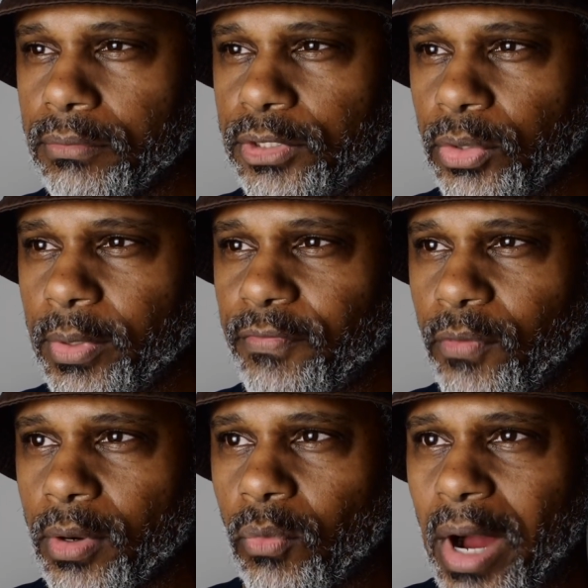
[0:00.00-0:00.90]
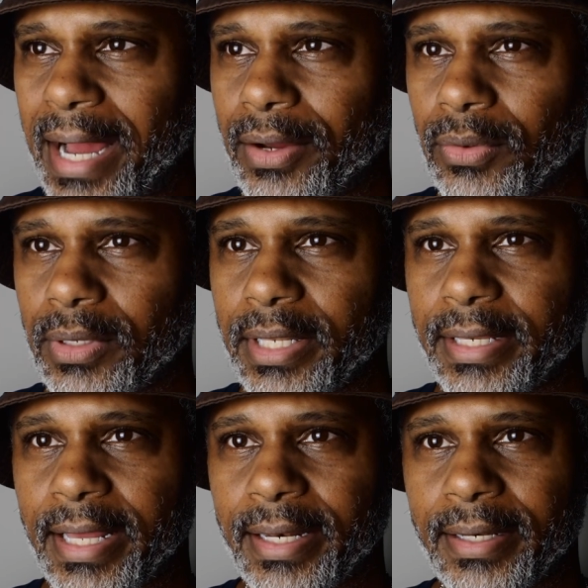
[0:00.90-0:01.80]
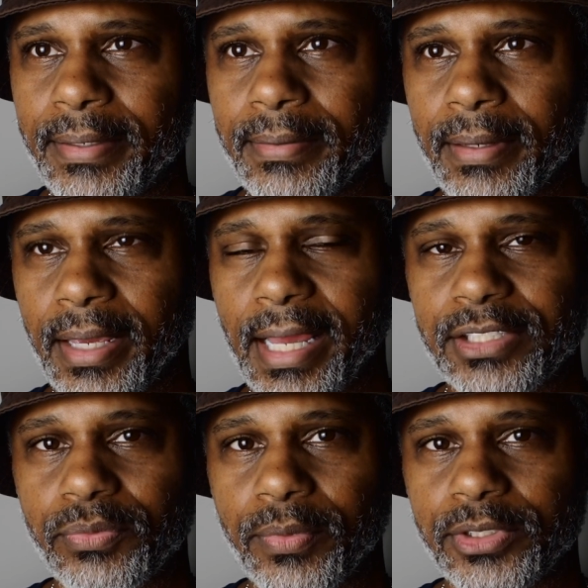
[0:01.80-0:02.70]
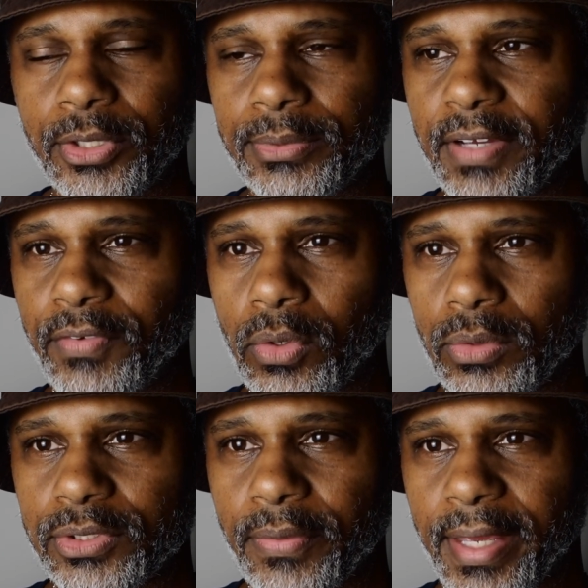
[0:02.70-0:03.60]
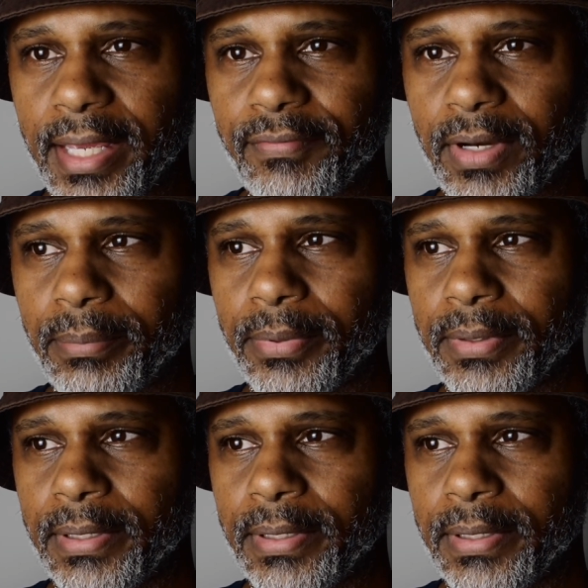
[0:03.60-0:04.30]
do it for a while and then it gets too difficult, so they give up.